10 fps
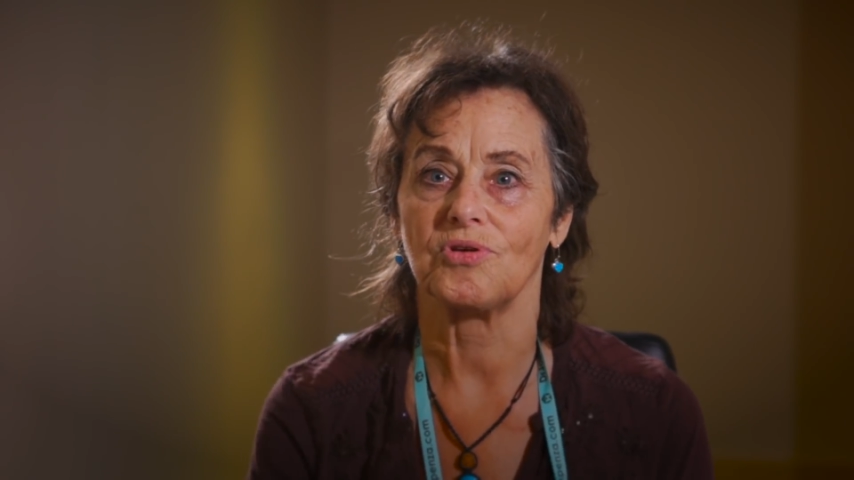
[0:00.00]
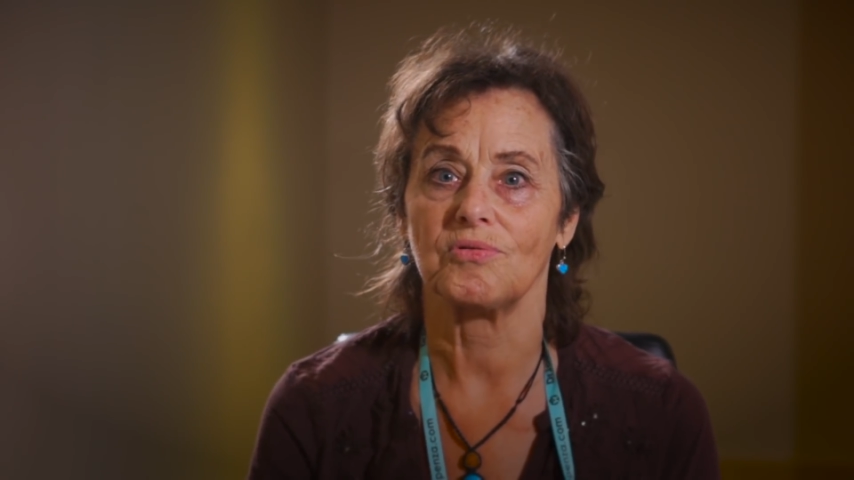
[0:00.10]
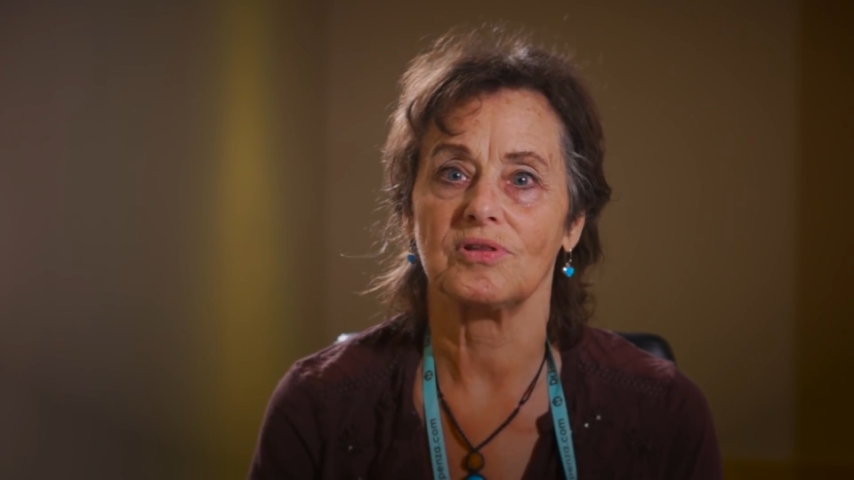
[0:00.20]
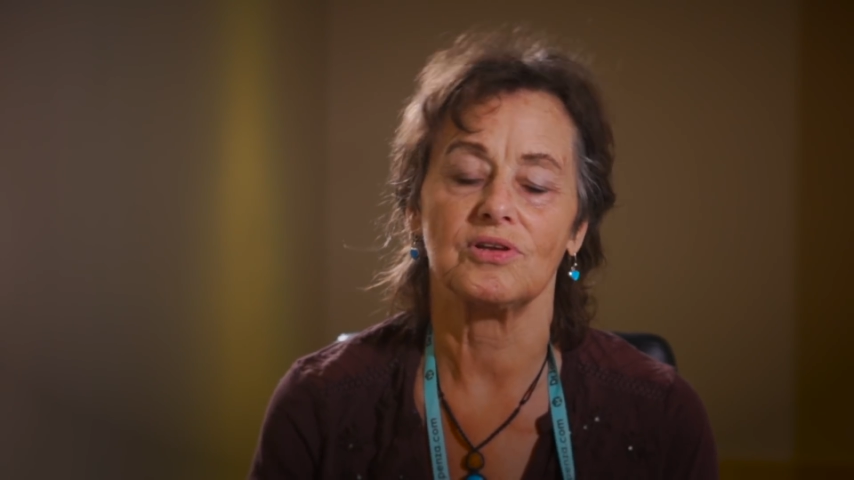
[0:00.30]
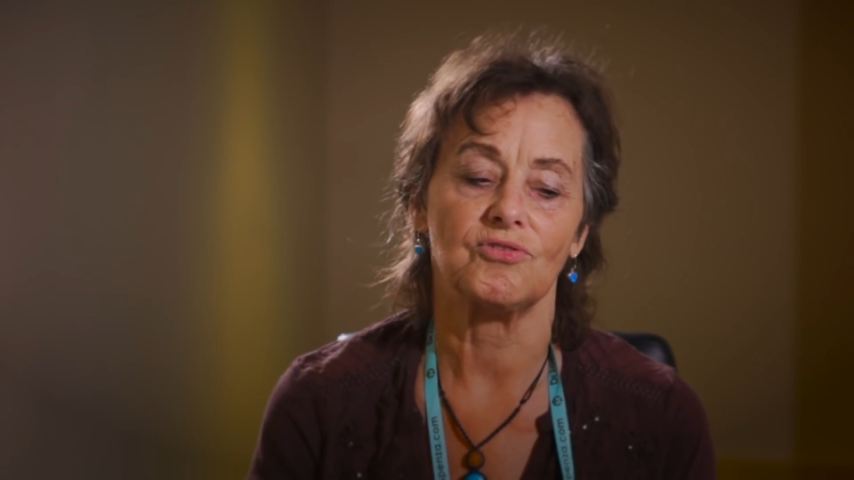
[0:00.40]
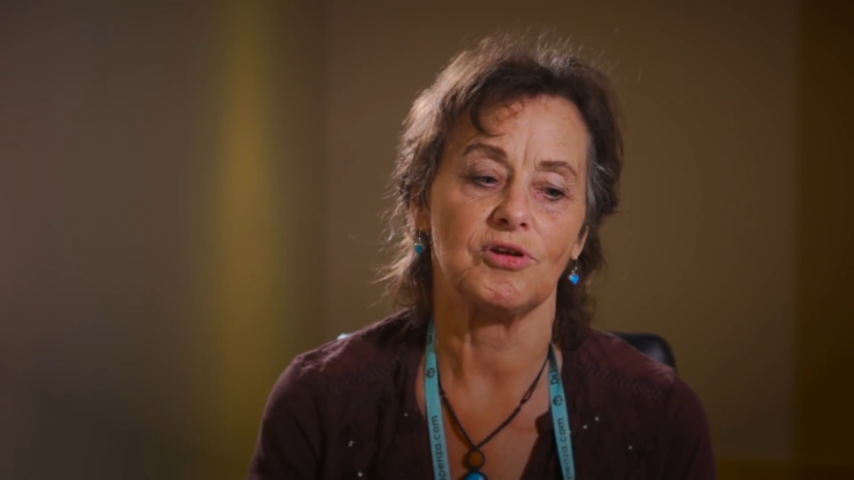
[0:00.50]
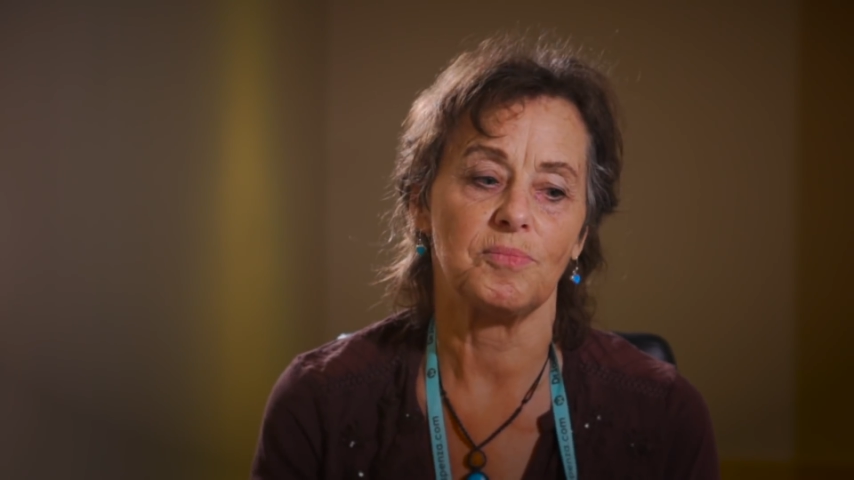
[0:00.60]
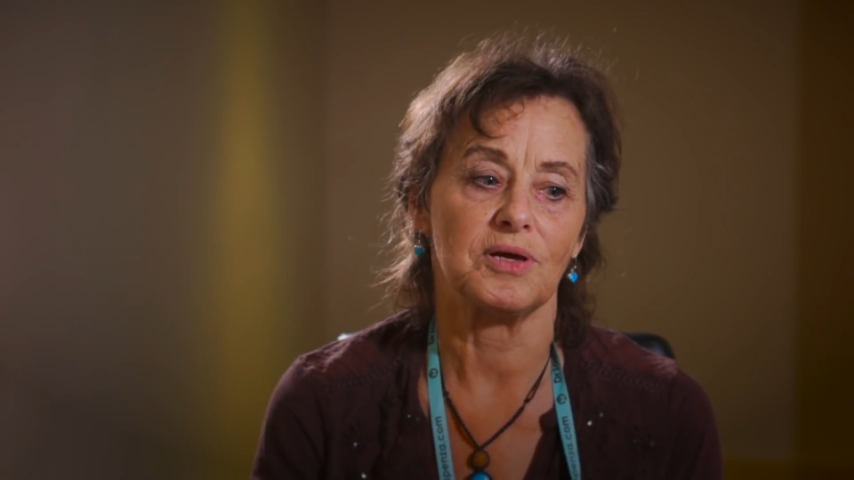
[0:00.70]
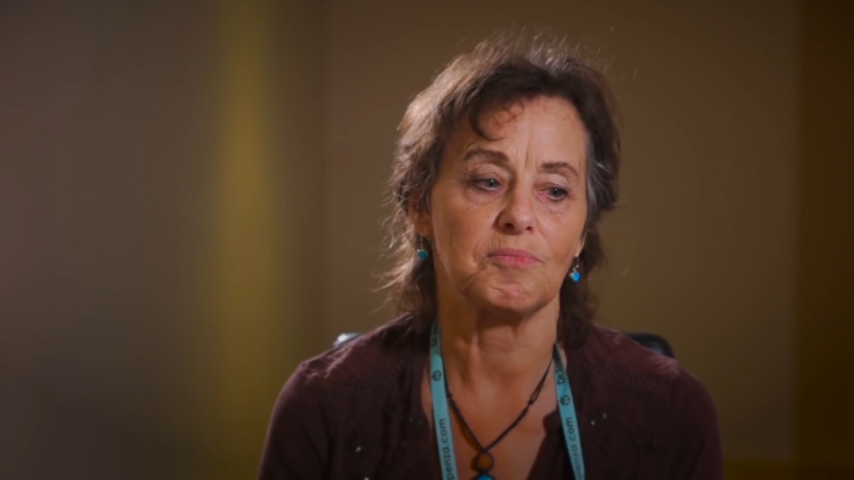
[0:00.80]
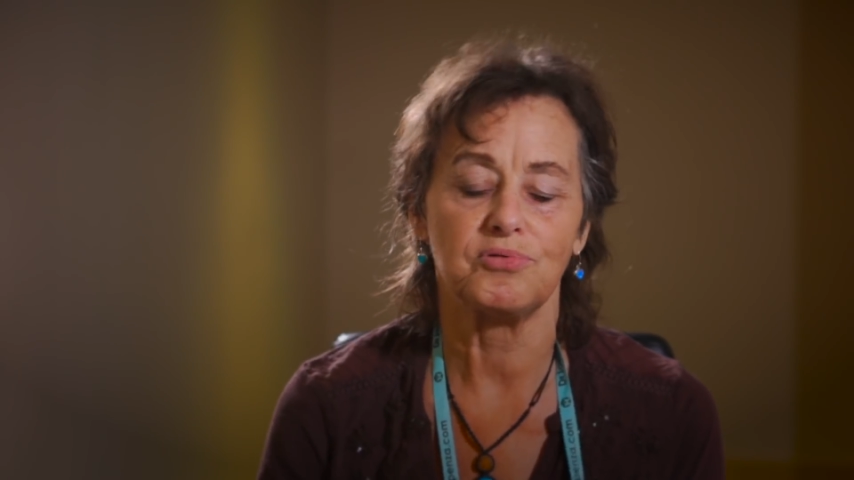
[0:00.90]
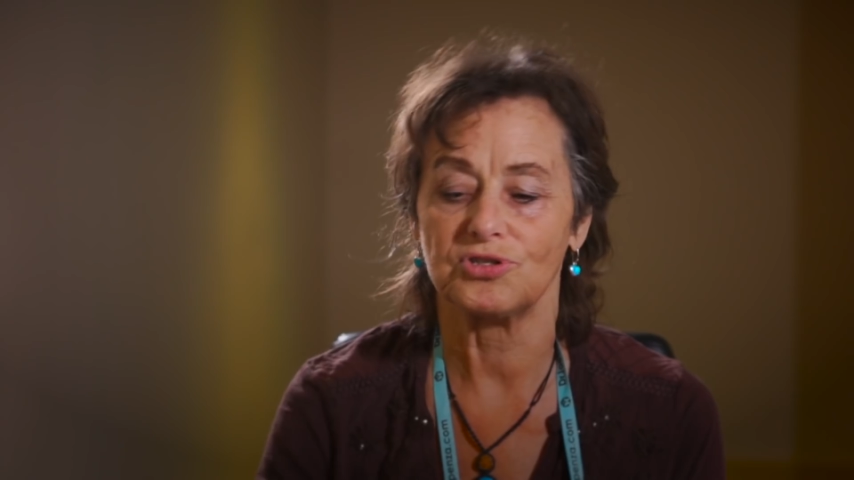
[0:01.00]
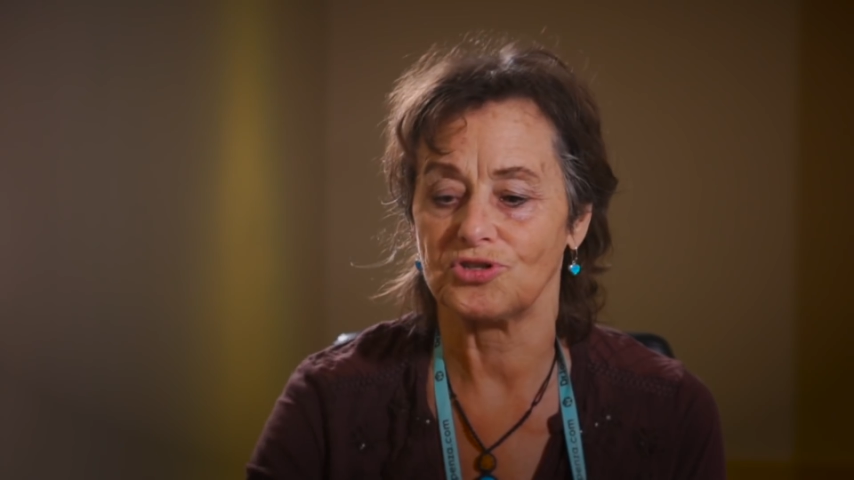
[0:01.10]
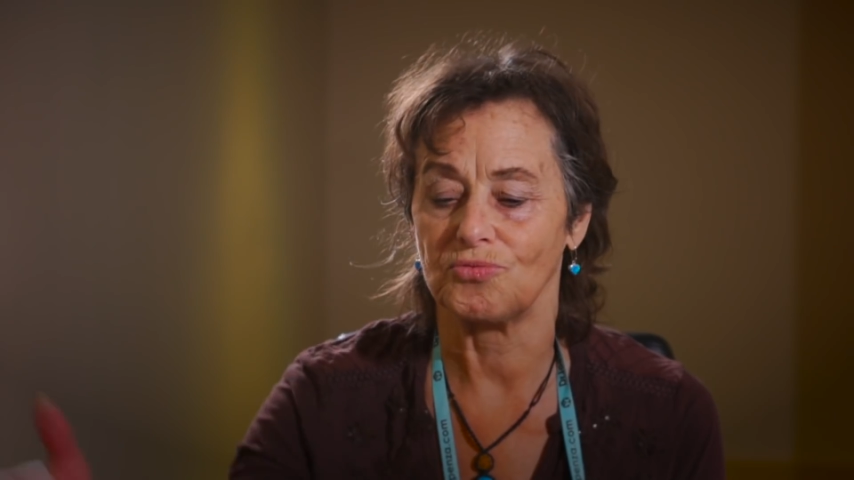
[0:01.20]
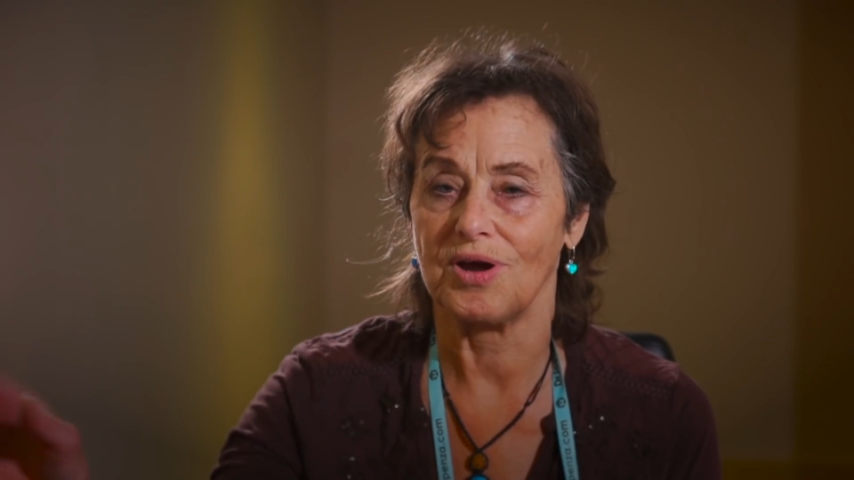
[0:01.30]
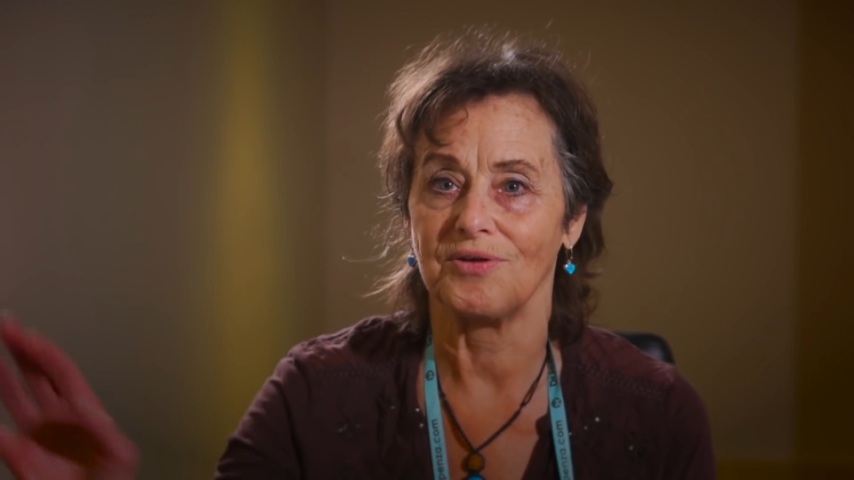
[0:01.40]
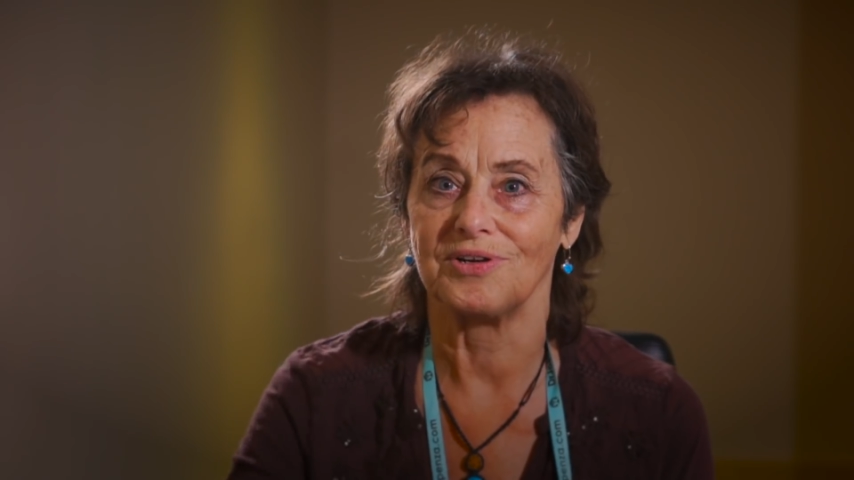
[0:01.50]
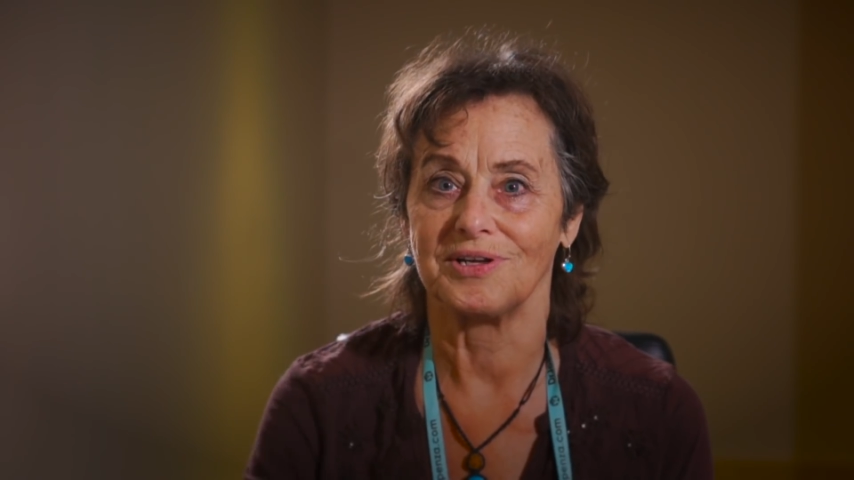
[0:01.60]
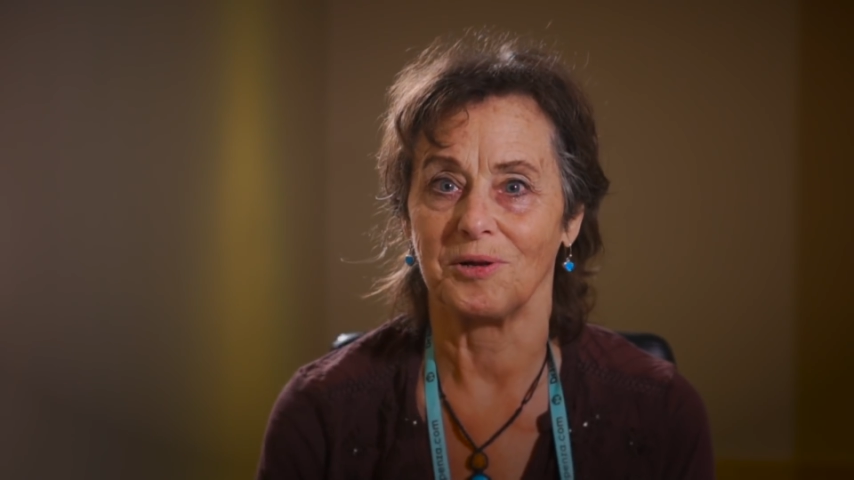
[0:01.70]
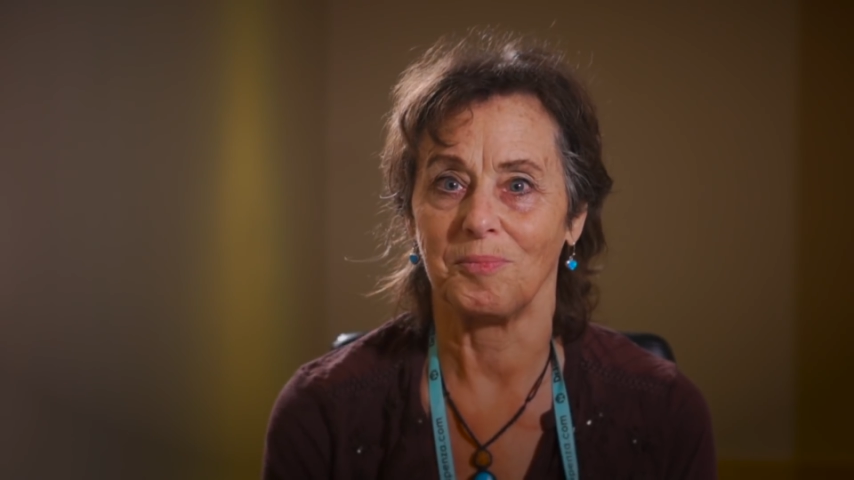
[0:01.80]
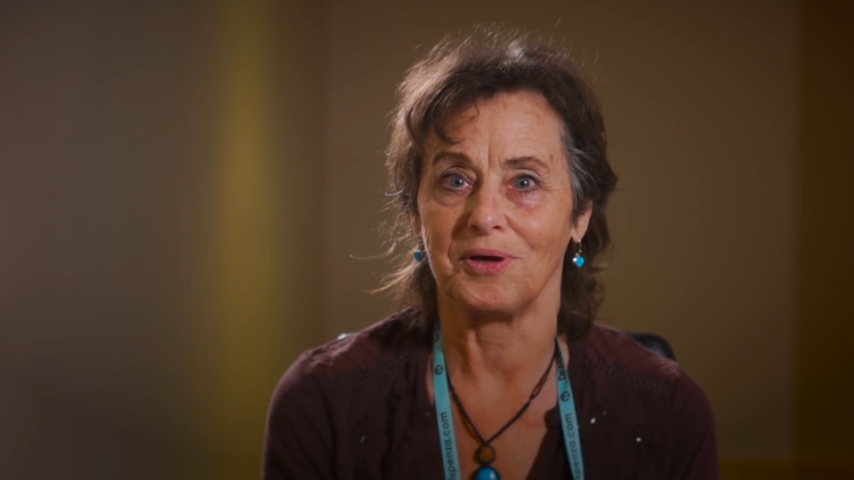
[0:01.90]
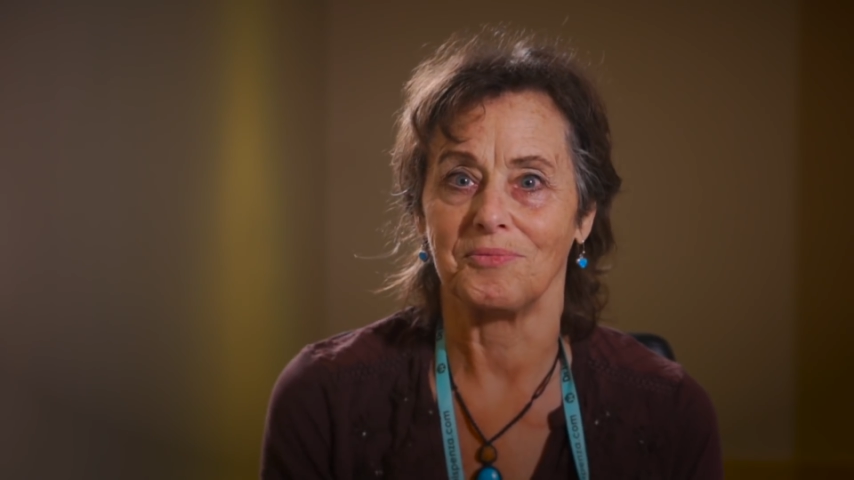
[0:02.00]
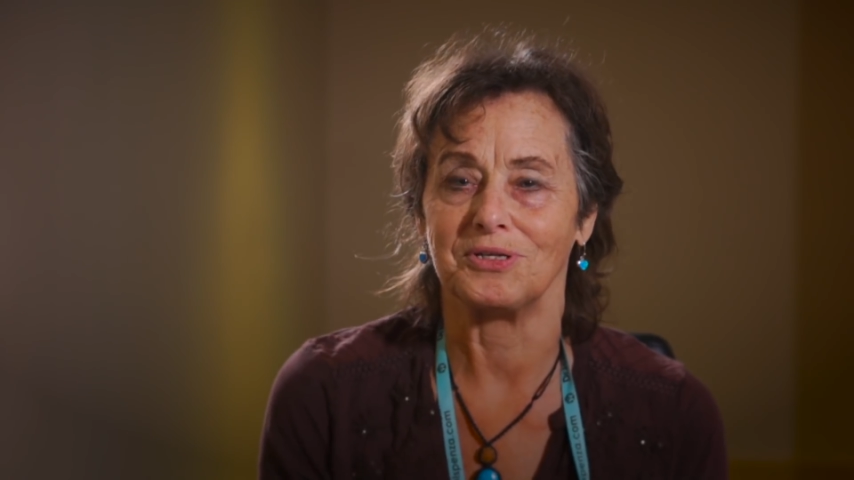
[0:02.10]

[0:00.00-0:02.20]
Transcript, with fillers: so I was literally being pushed around a little bit,